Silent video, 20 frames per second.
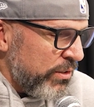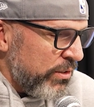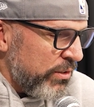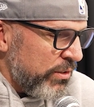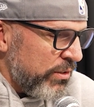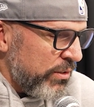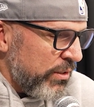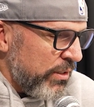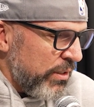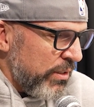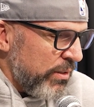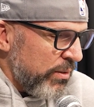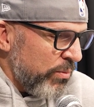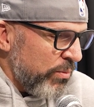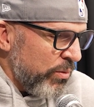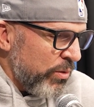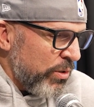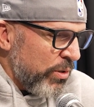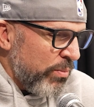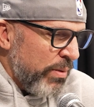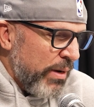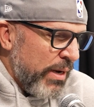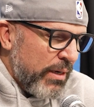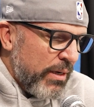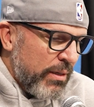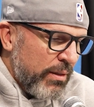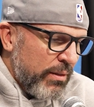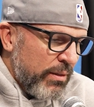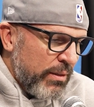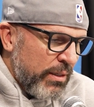Just uh, we'll go
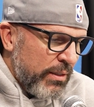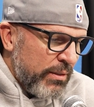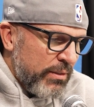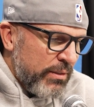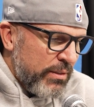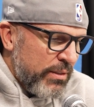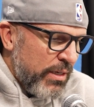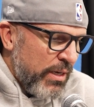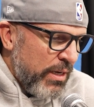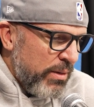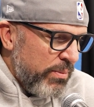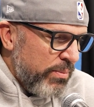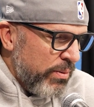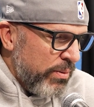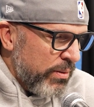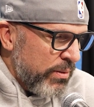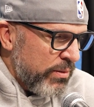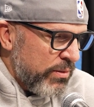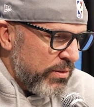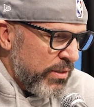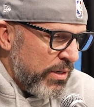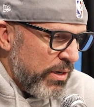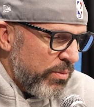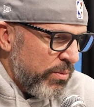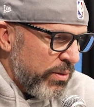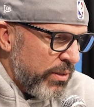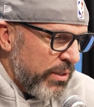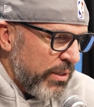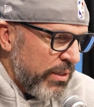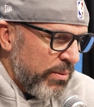back and look at the tape, see
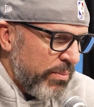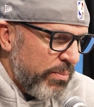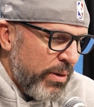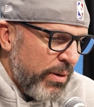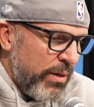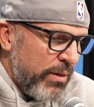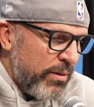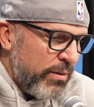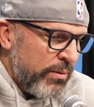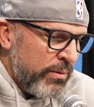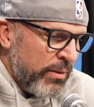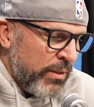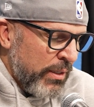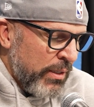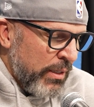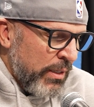how we can get better.